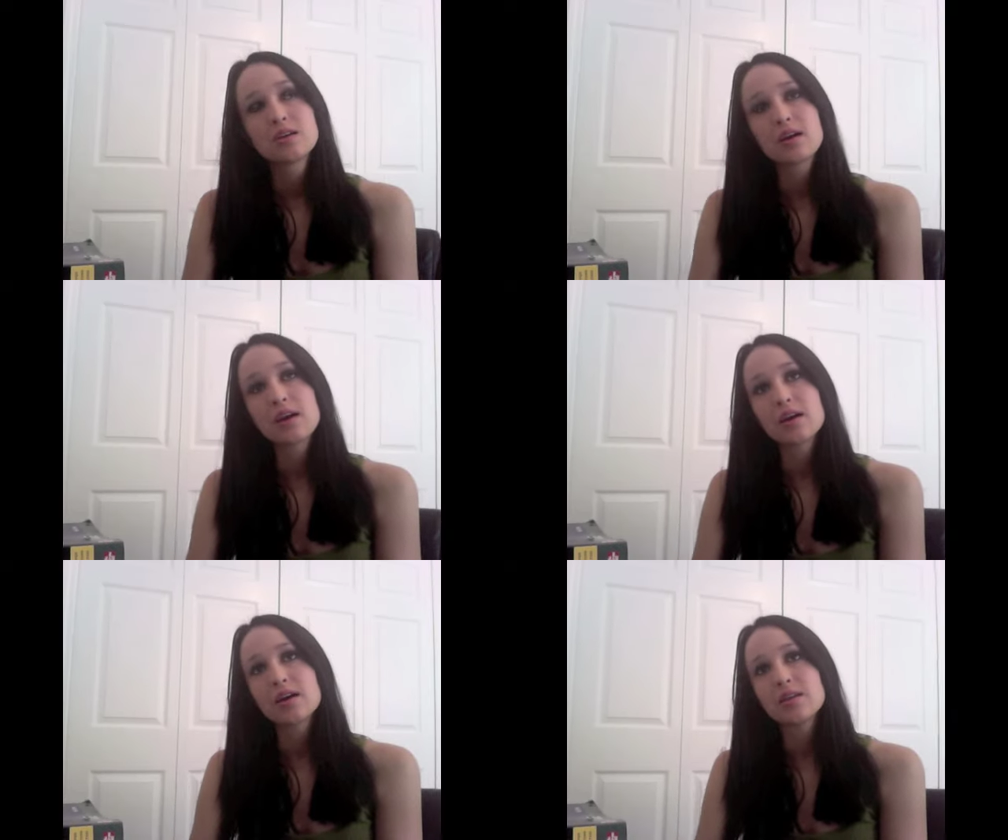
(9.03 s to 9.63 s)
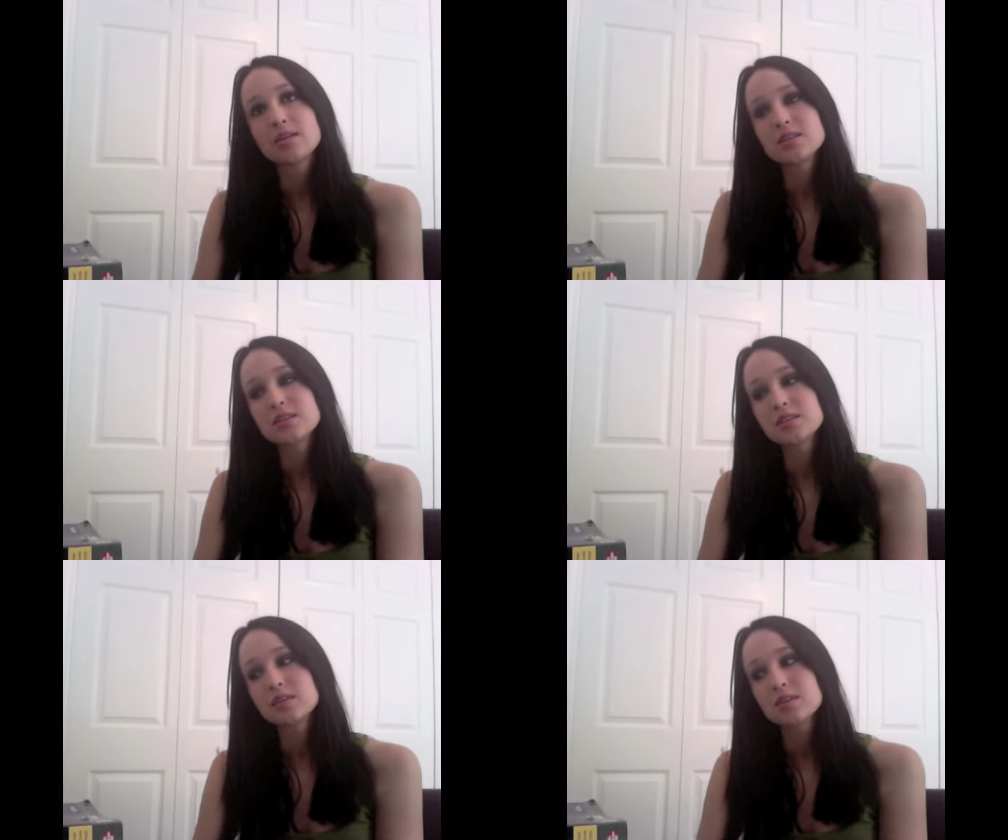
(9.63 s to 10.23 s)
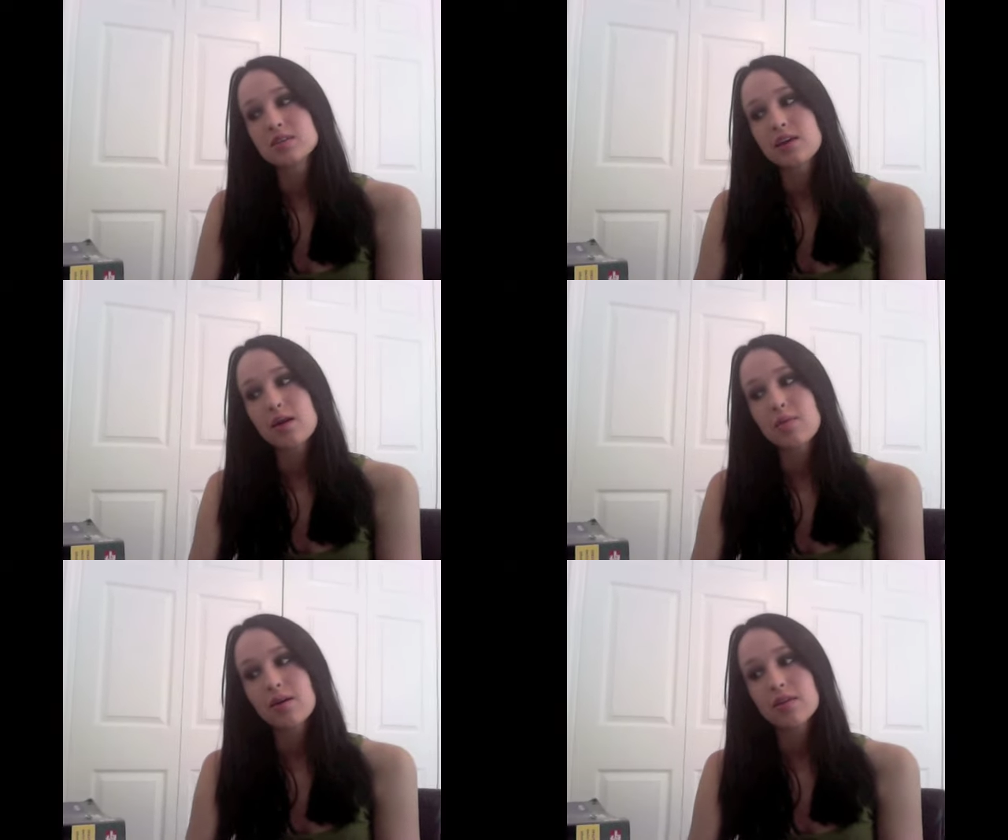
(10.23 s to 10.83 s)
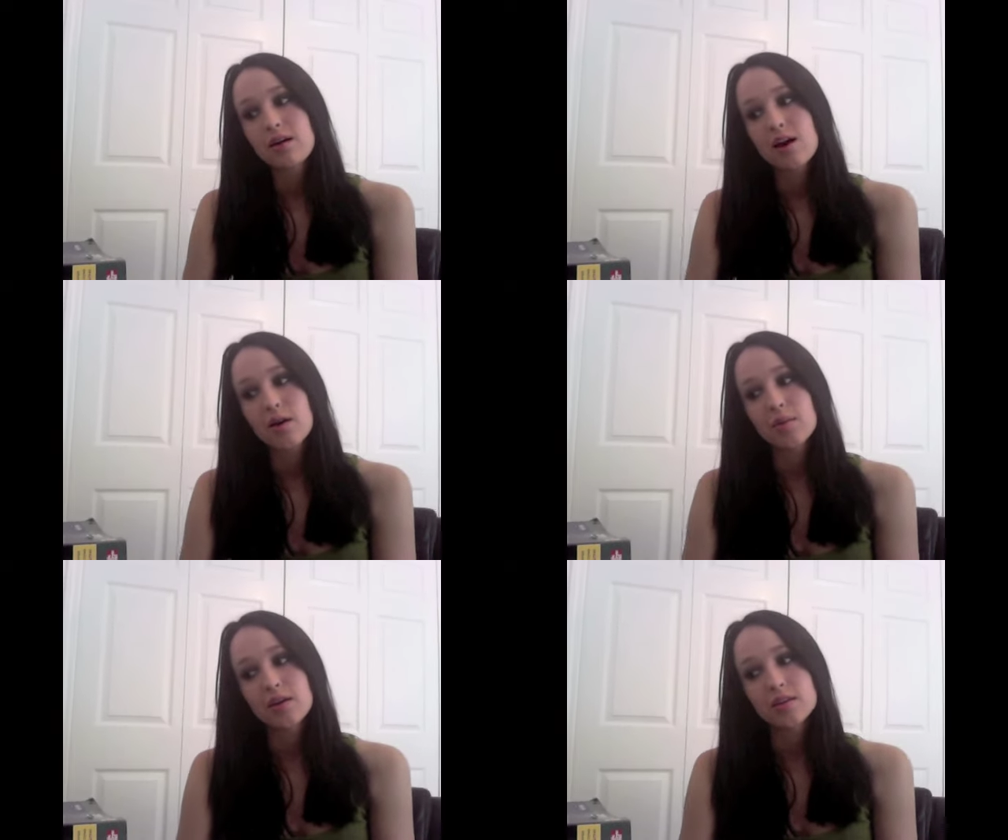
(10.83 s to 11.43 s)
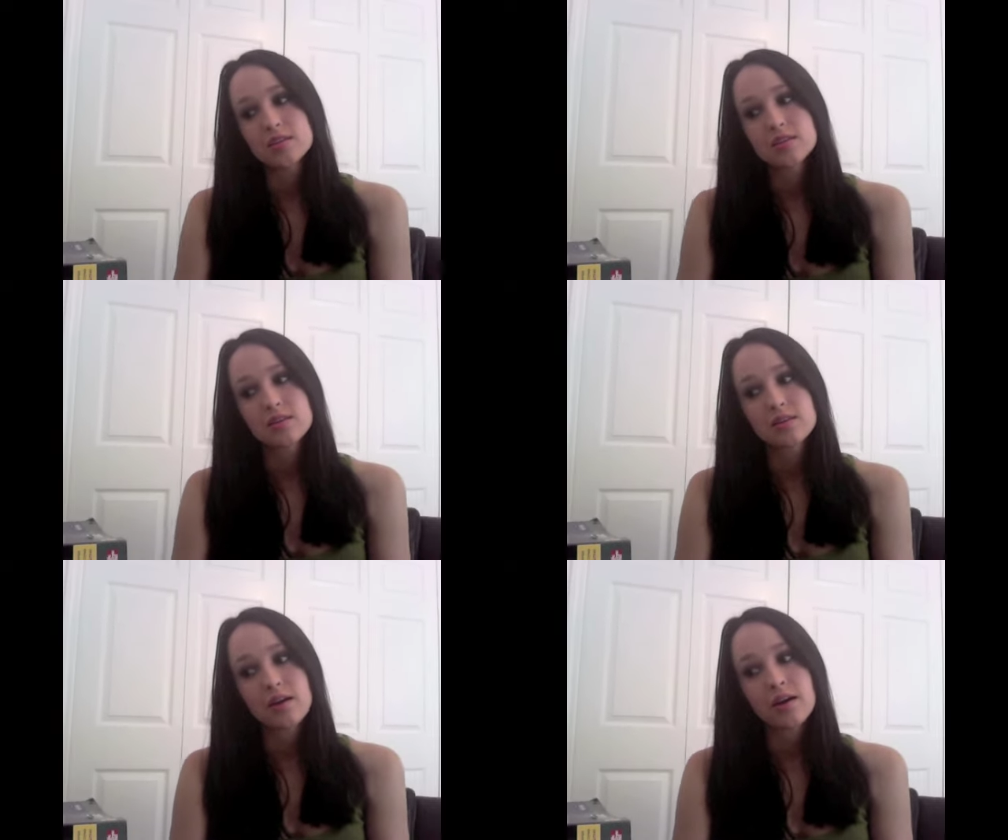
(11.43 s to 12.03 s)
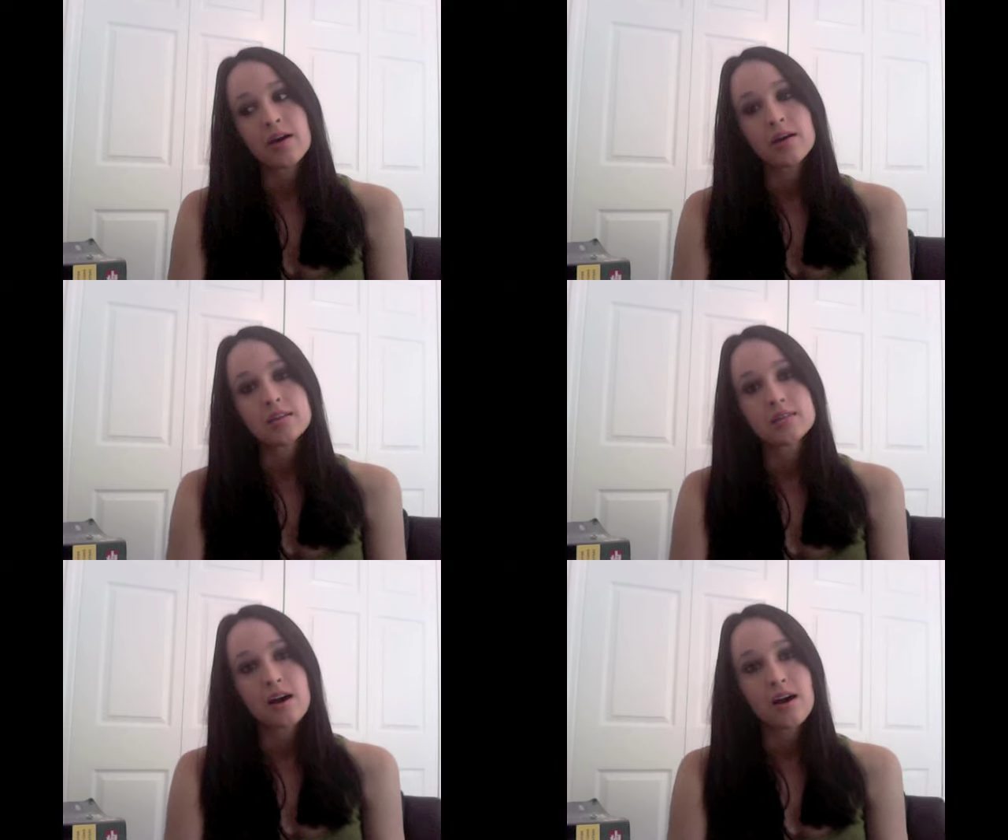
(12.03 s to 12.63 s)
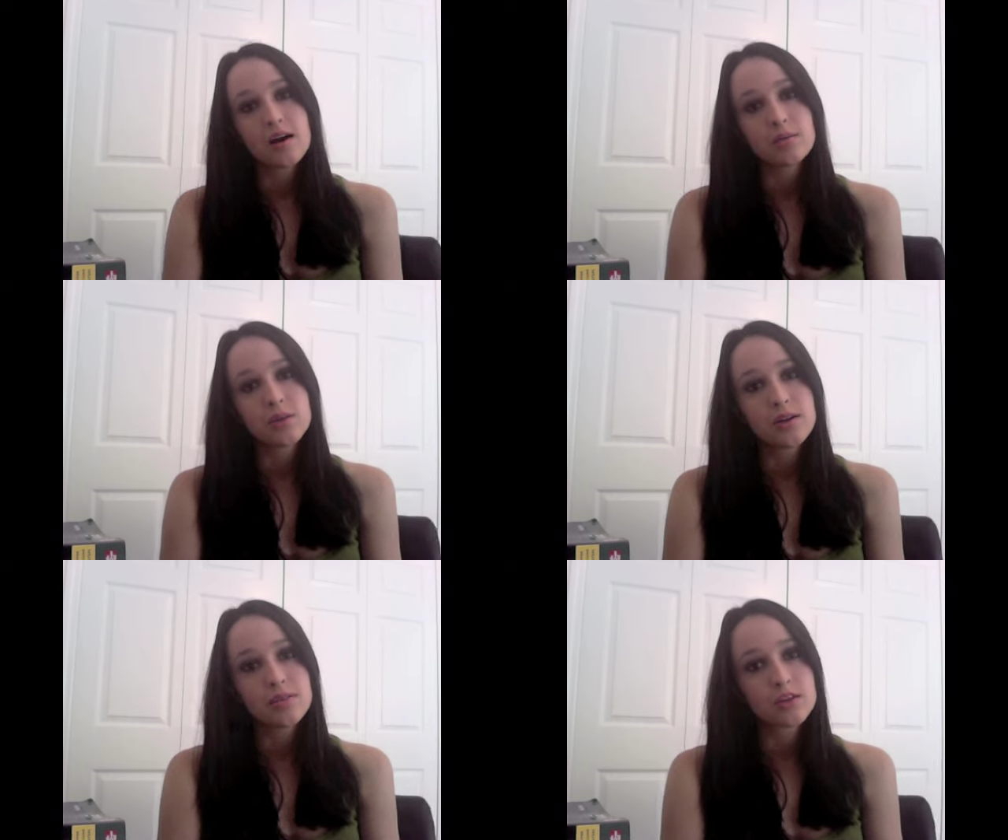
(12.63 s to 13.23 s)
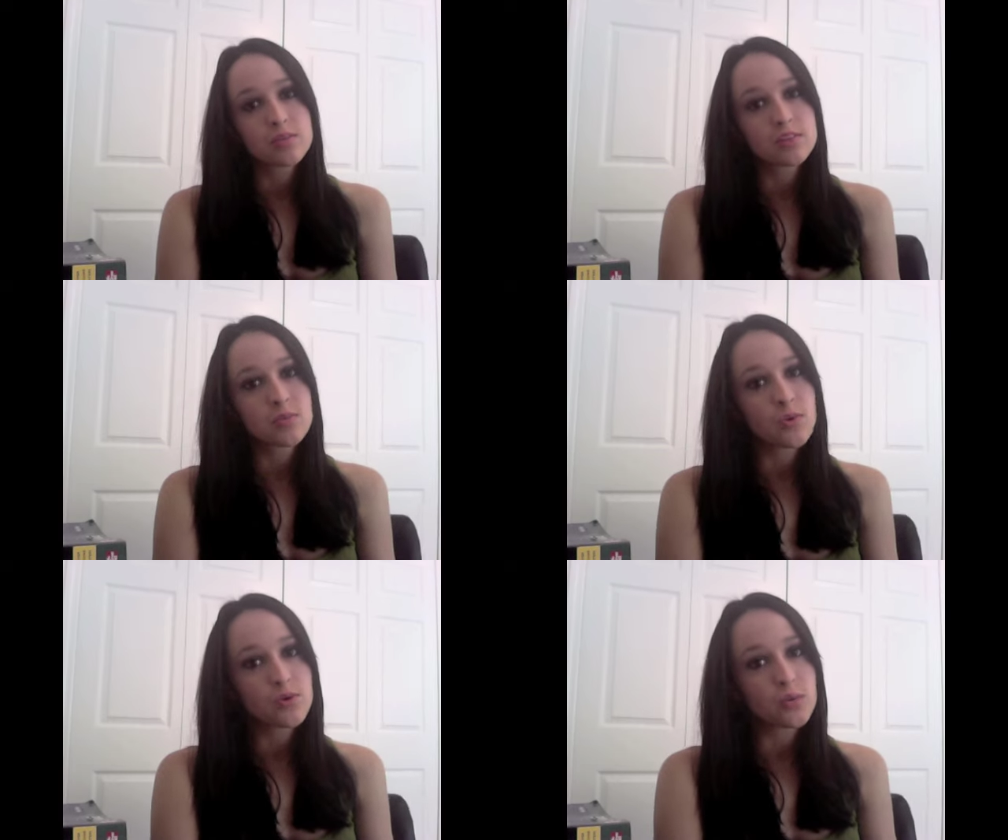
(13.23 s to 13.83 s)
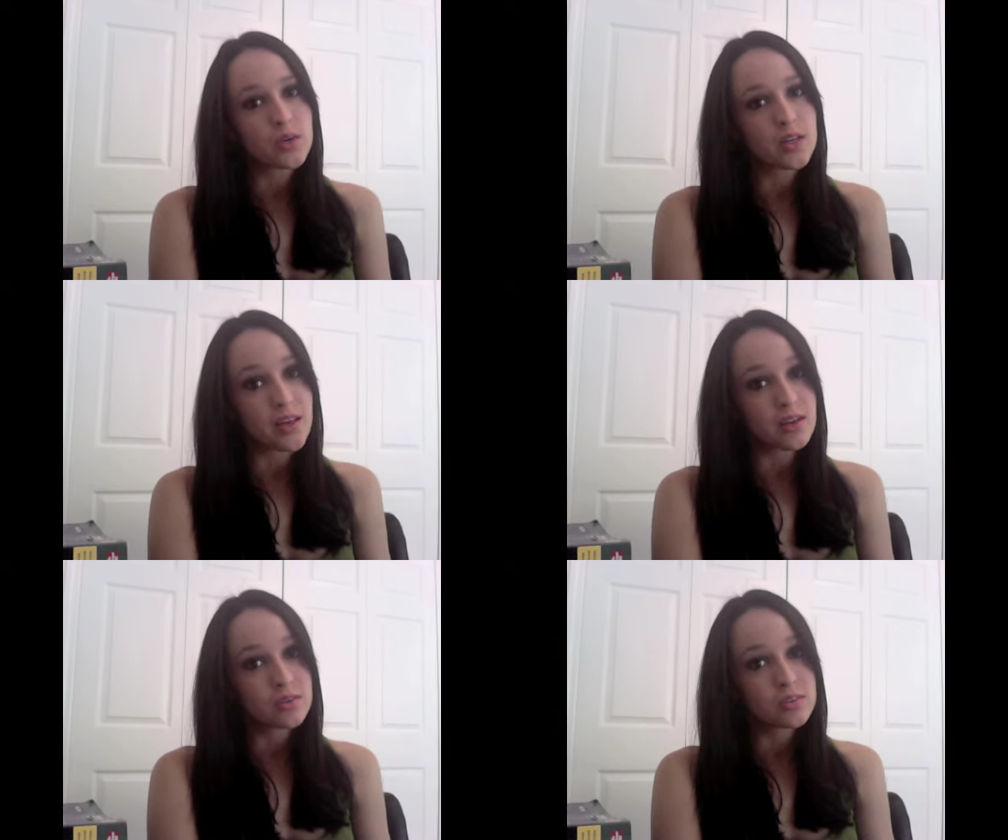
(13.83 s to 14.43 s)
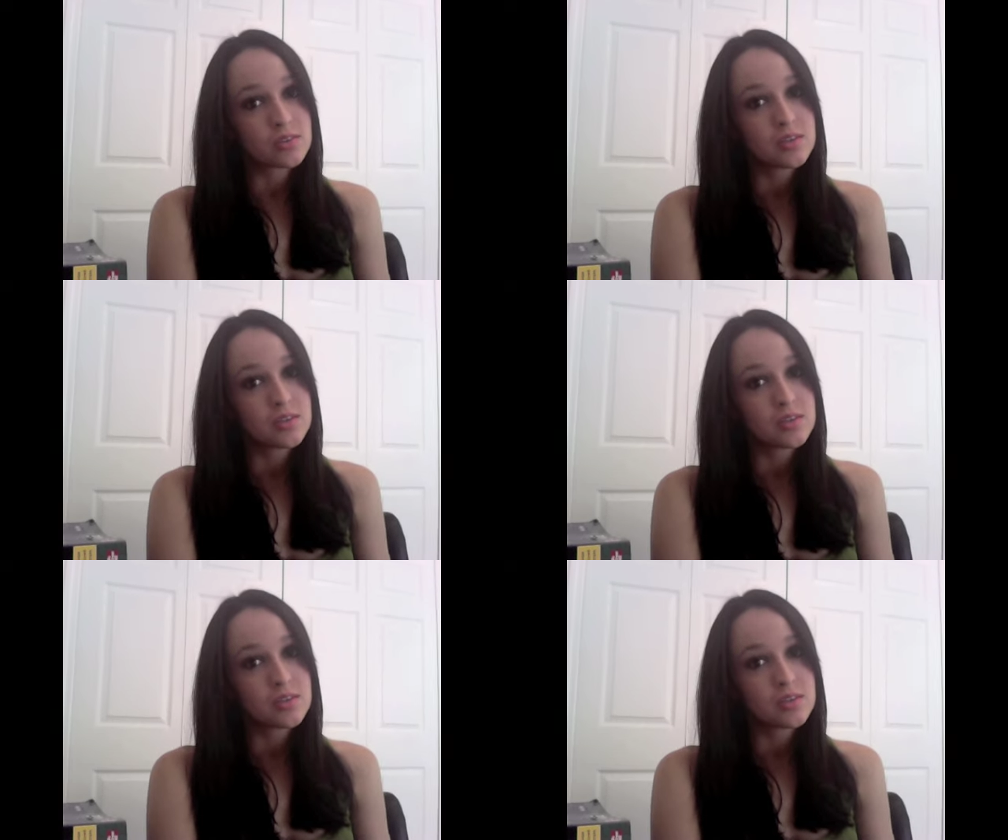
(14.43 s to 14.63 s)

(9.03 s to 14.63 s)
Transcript: and they made the comment that God will never give us more than we can handle.